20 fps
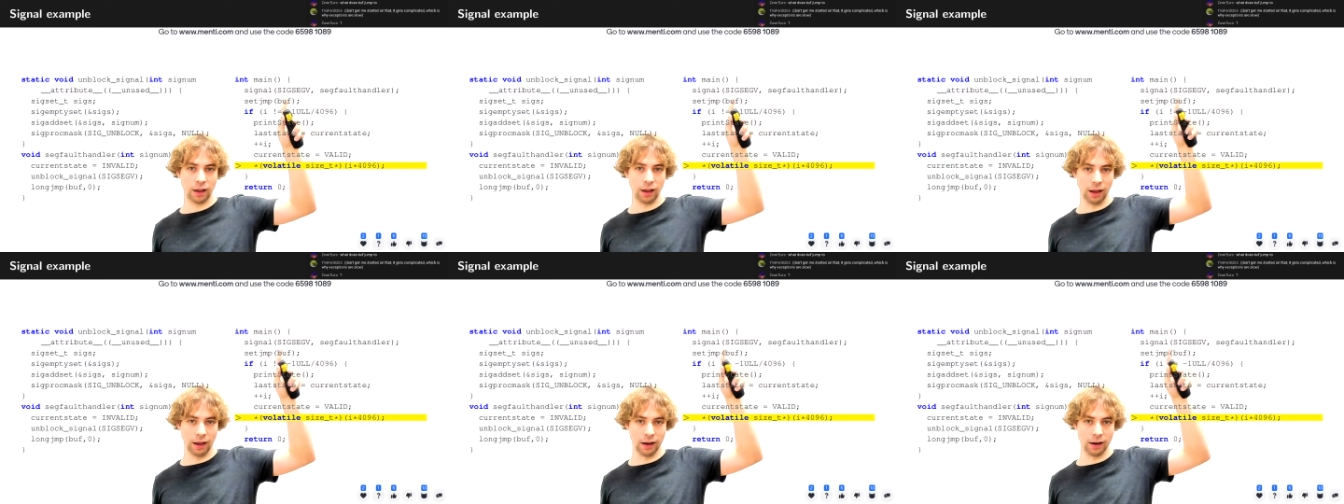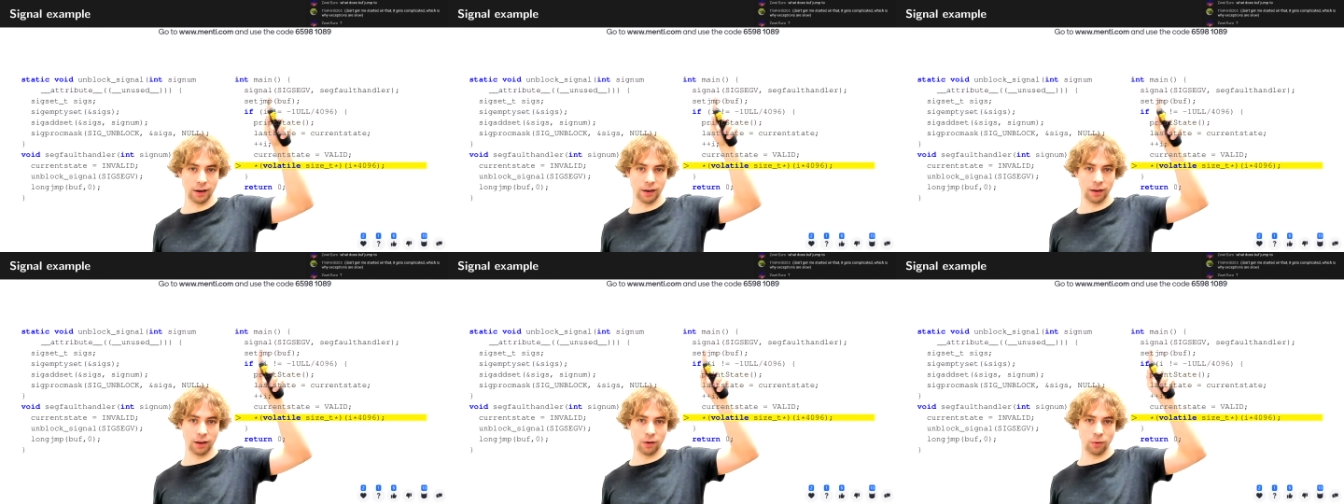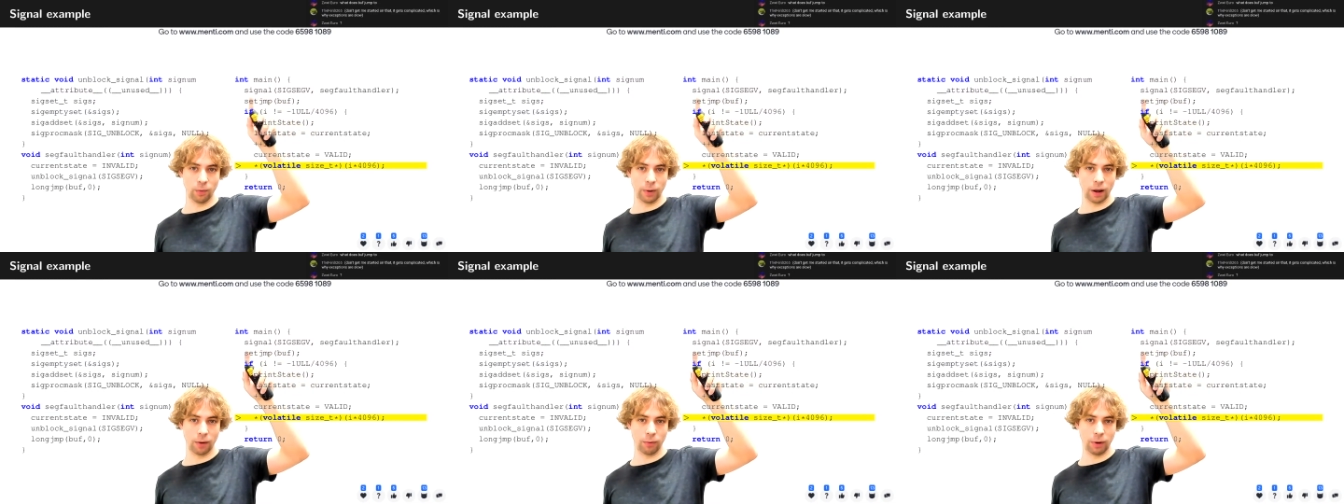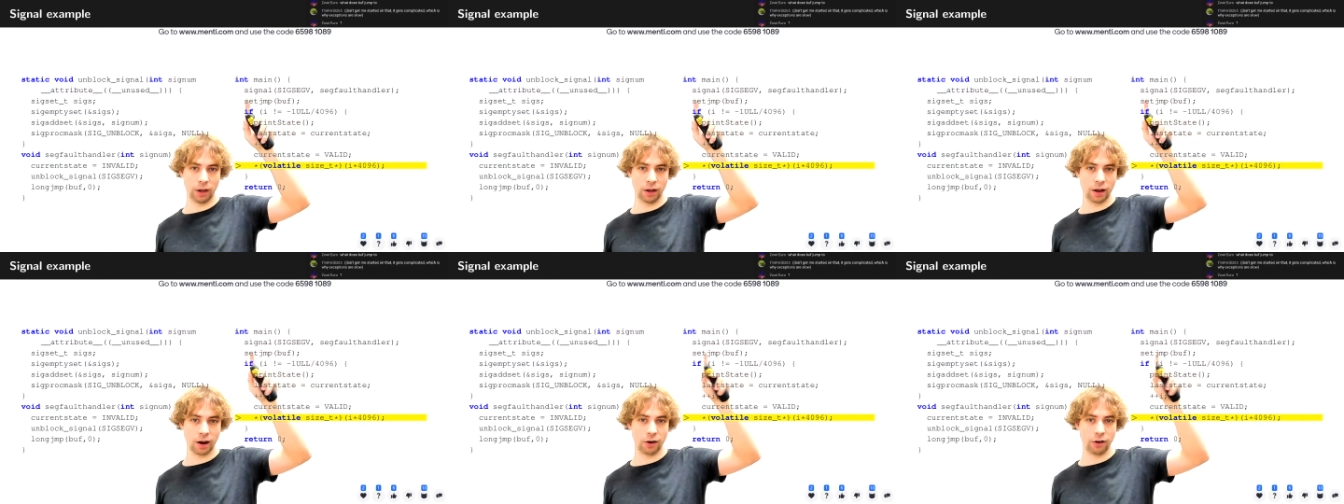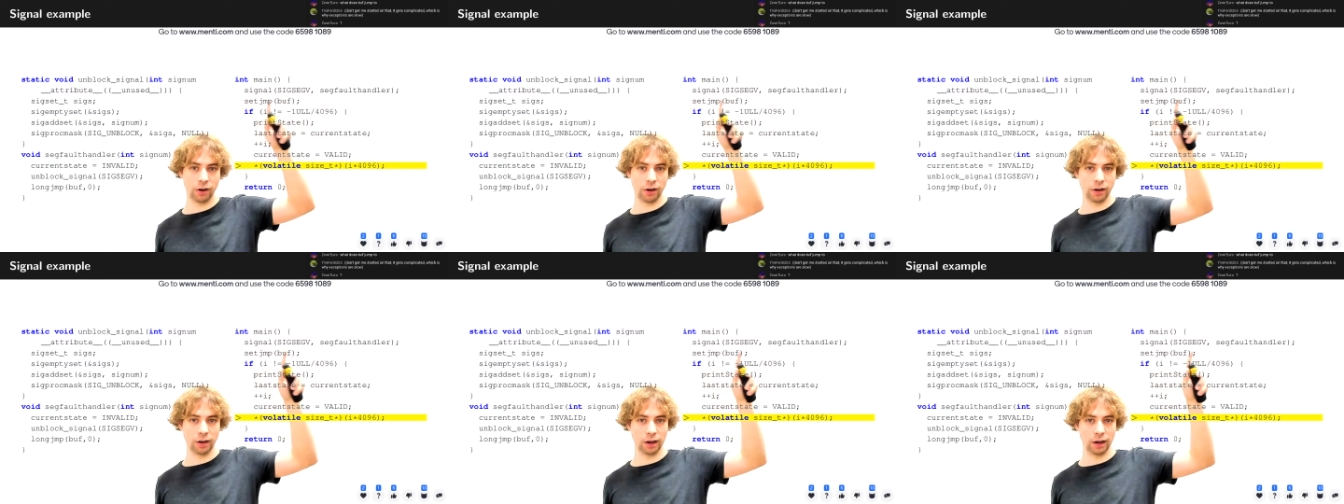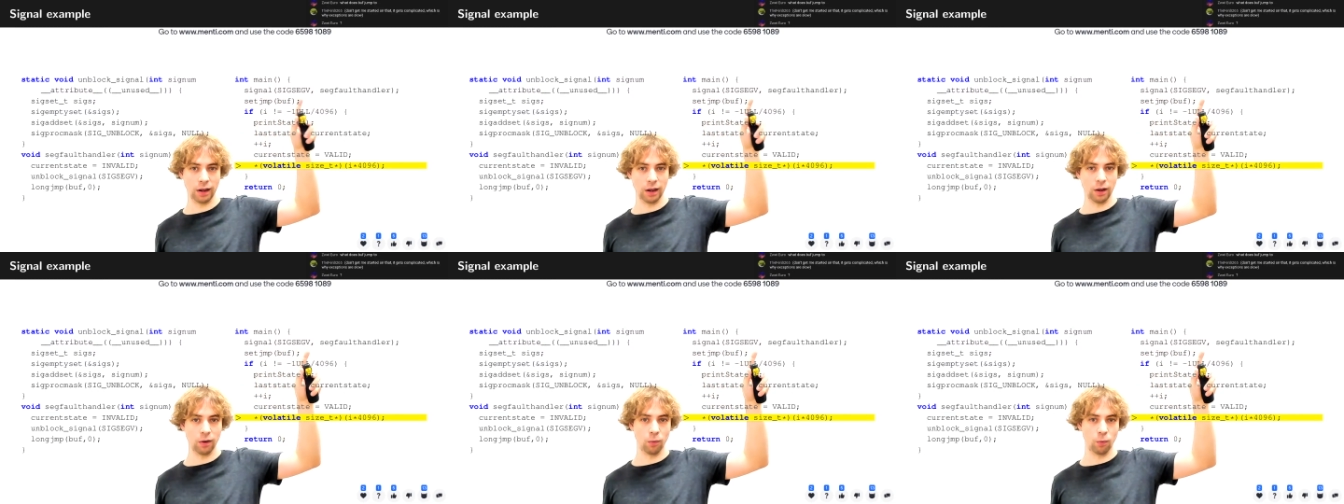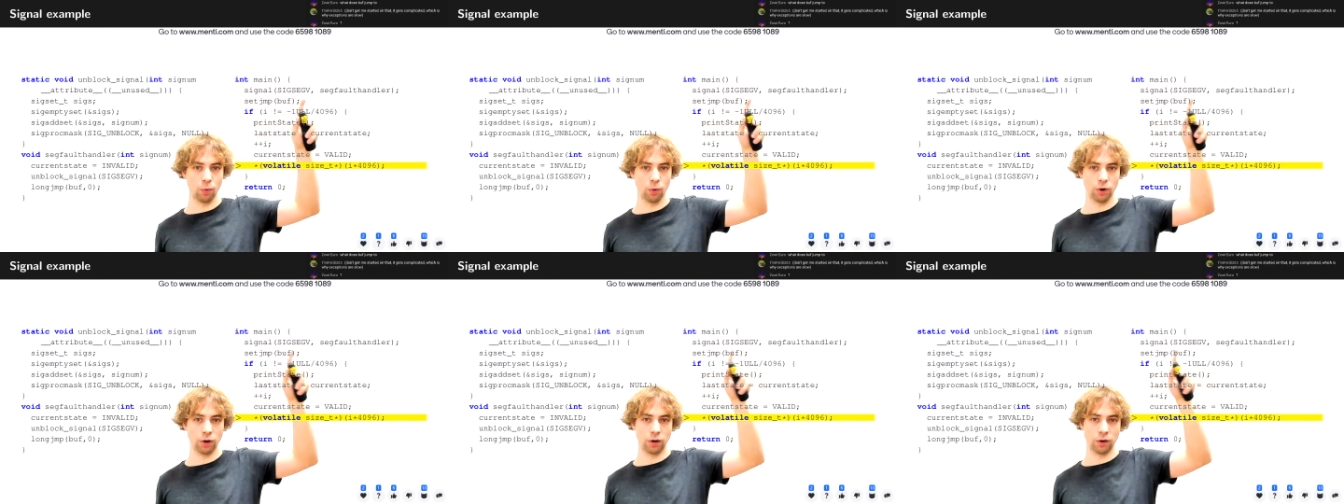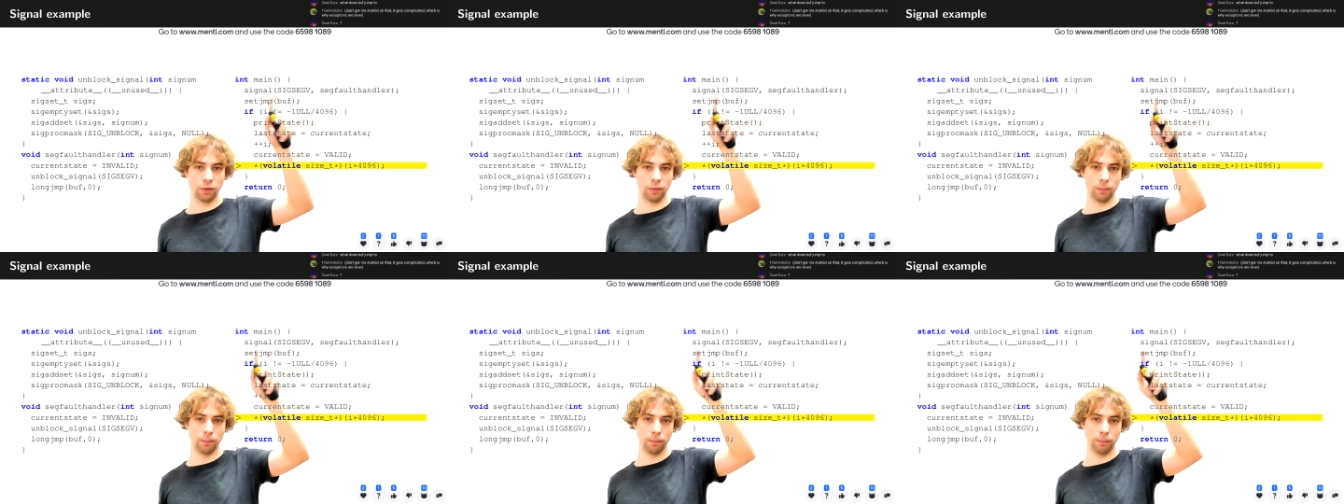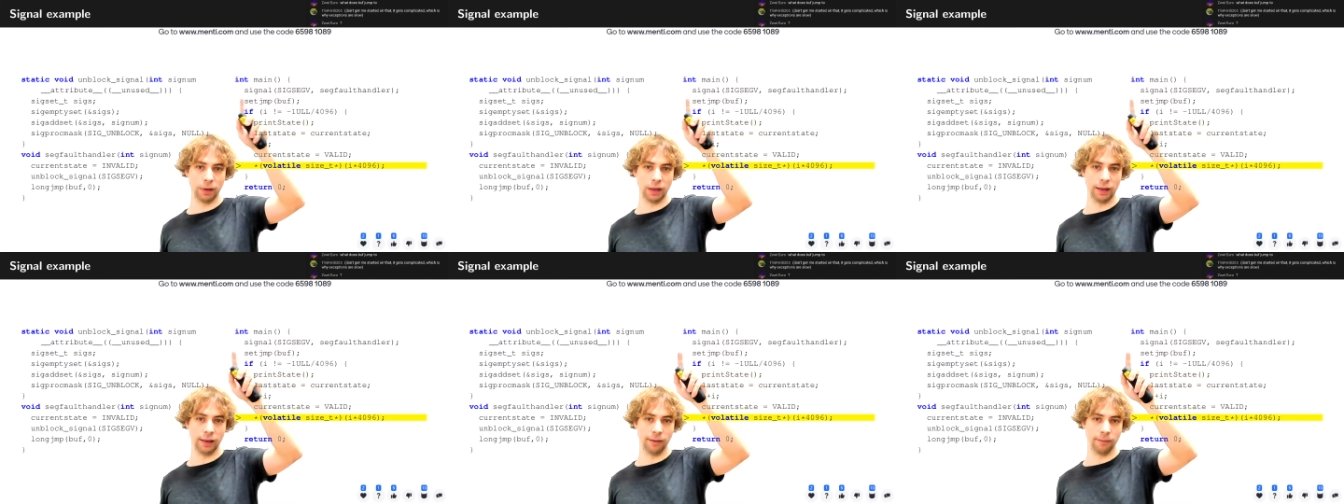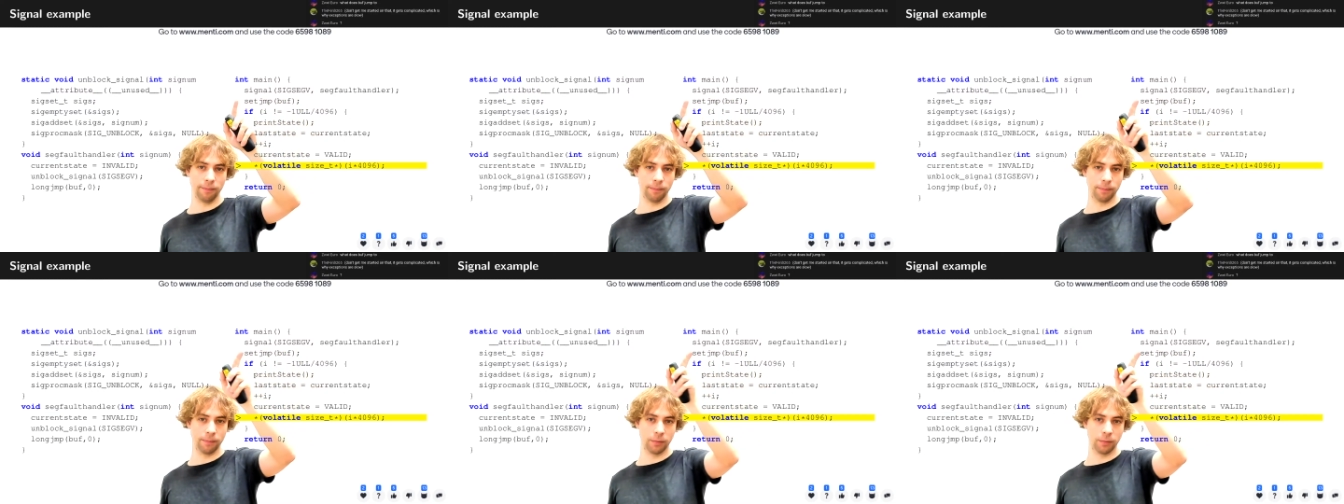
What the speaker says: in where we currently would be.